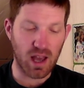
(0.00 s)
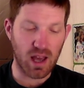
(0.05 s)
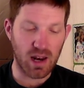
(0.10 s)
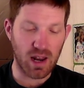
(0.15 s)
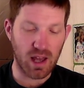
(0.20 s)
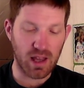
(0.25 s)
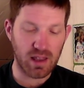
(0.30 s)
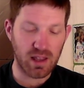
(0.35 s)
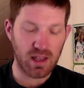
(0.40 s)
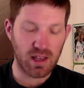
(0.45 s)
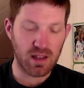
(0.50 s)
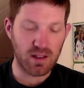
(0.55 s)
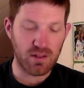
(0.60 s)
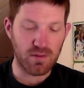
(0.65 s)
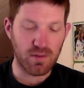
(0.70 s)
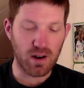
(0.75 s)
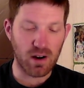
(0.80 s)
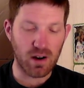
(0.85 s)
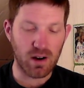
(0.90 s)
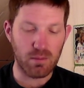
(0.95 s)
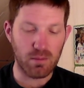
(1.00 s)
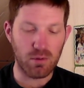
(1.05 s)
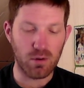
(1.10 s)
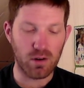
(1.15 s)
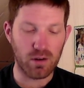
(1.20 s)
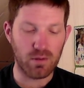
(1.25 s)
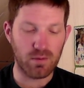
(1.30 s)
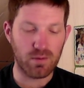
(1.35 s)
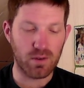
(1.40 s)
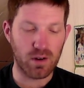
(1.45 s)
and I think it's very
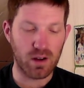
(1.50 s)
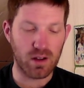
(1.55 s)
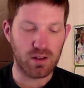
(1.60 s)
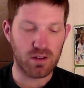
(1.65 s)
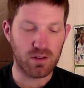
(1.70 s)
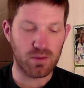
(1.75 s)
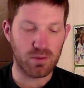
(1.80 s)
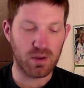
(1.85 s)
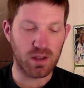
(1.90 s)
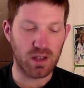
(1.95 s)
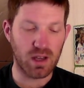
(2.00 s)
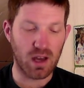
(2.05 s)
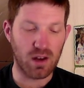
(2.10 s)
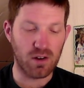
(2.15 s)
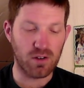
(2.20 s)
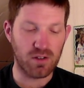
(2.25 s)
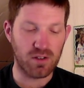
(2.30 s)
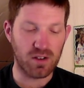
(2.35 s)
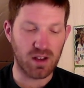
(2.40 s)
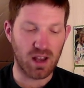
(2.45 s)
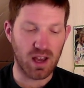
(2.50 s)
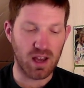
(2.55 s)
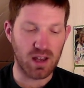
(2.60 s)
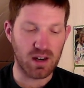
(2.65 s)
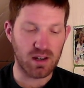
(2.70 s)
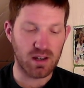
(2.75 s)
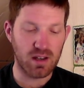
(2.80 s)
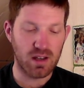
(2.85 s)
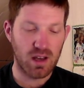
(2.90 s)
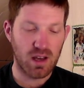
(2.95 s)
important for us to really
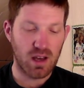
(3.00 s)
understand